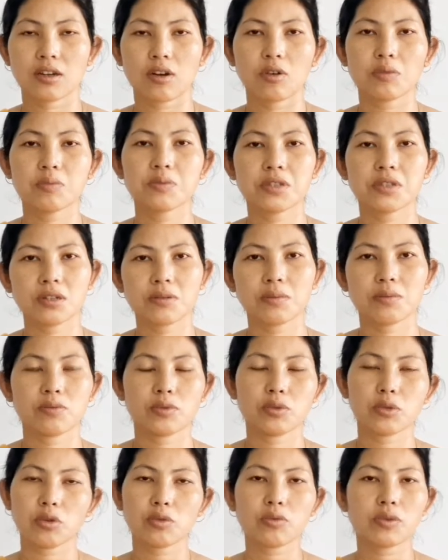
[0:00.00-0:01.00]

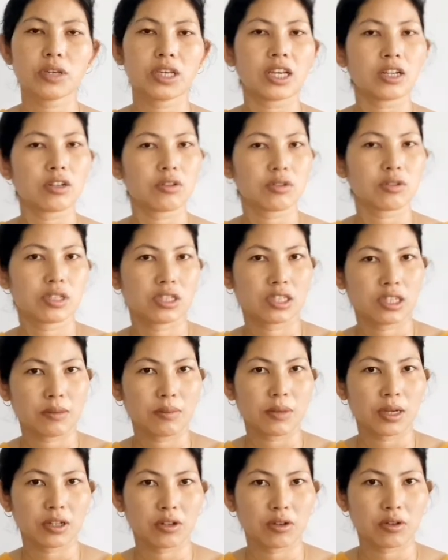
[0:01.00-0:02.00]
observe, though we cannot see
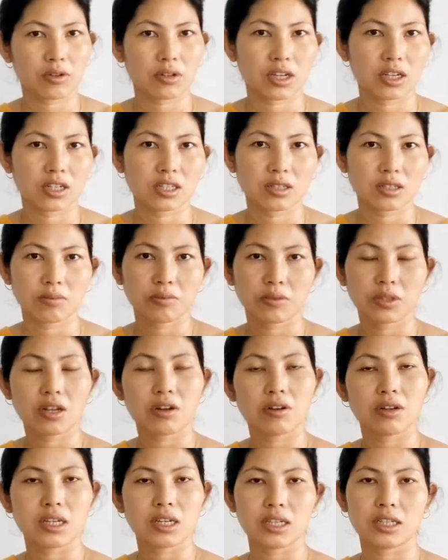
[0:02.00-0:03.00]
microorganisms with
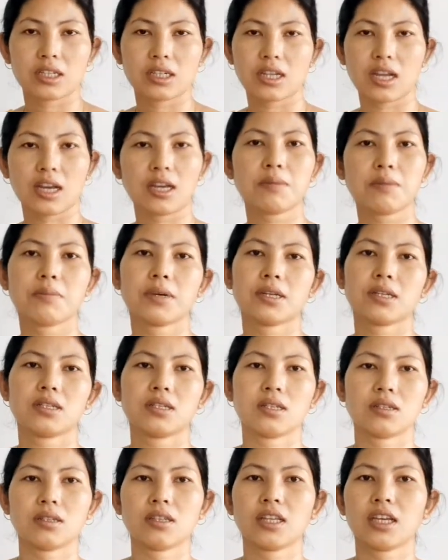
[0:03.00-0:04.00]
our naked eye,
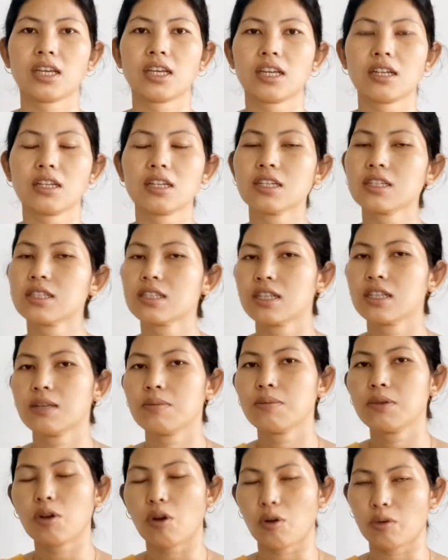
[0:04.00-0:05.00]
but they can easily
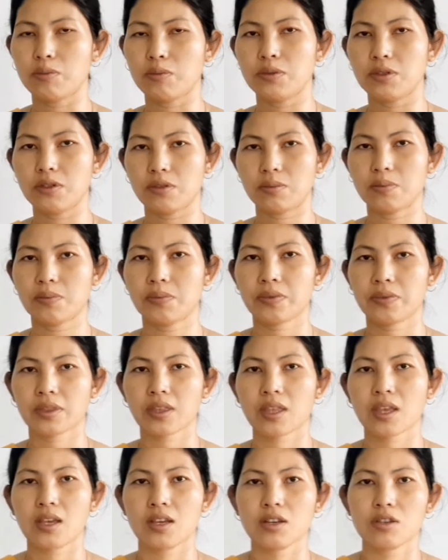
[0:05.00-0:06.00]
be observed.
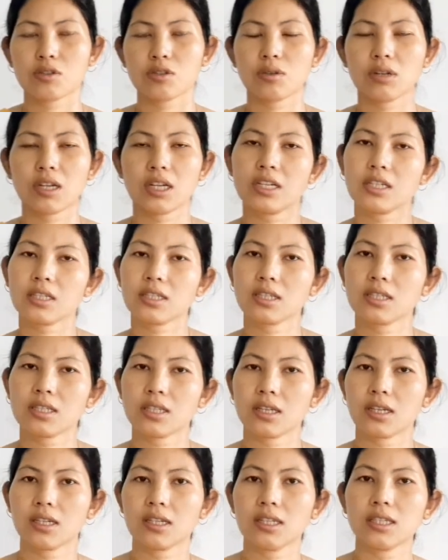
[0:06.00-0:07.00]
So let us
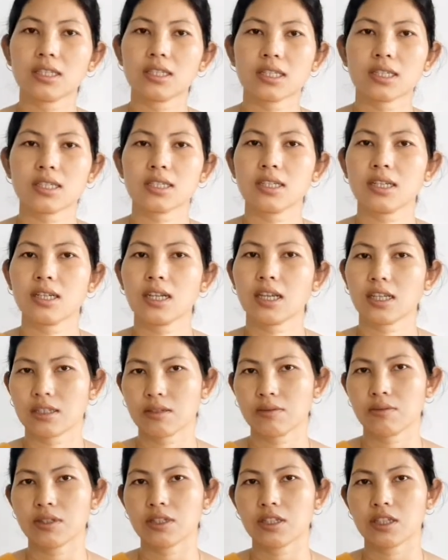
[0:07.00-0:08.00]
discuss an
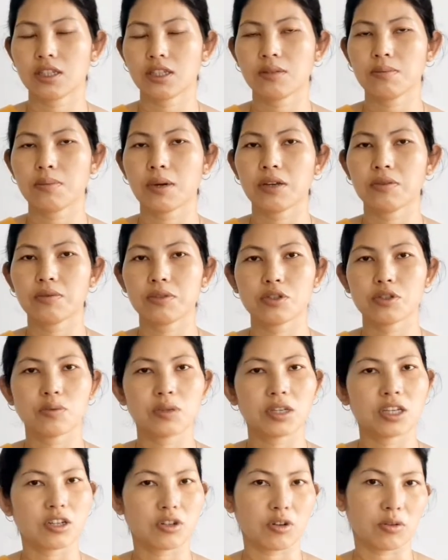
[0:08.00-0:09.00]
activity by which
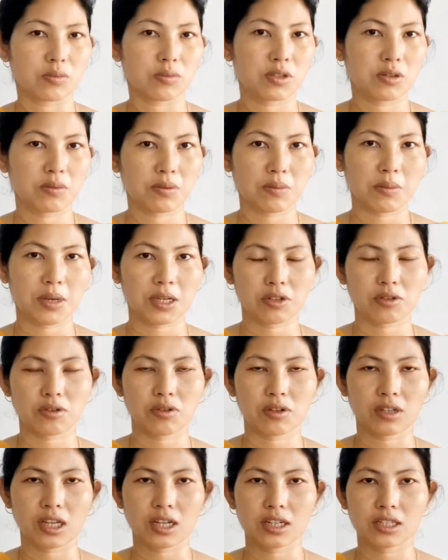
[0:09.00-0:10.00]
we can observe a
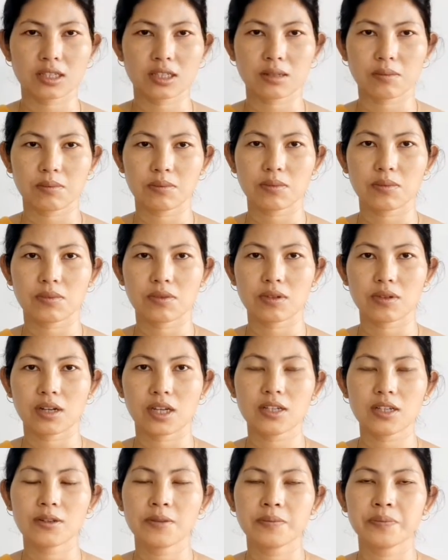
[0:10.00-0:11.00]
microorganism.
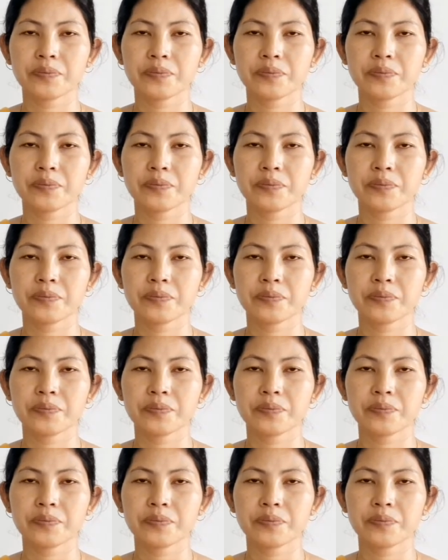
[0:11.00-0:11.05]
Right?